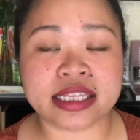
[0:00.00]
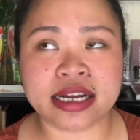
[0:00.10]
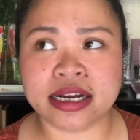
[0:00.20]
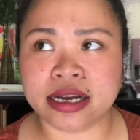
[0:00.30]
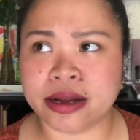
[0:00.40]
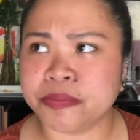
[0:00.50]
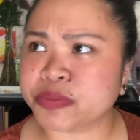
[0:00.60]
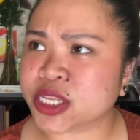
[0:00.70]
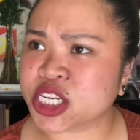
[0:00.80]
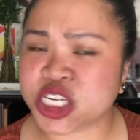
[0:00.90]
um,
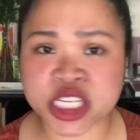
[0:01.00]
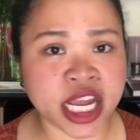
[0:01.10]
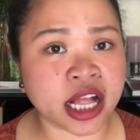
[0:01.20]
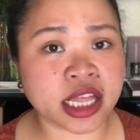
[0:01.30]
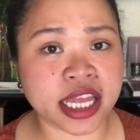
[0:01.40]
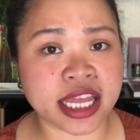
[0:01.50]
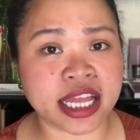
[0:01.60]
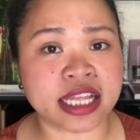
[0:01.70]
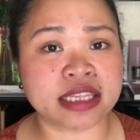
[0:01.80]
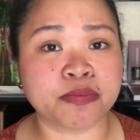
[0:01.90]
shell
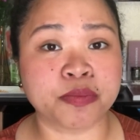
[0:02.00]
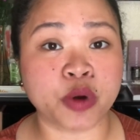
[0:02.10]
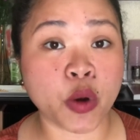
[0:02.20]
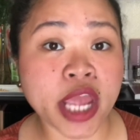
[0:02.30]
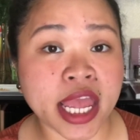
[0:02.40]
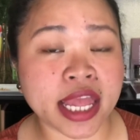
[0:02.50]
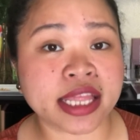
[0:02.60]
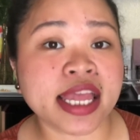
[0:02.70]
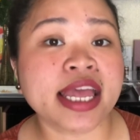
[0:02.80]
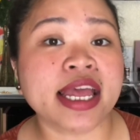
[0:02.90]
is broken,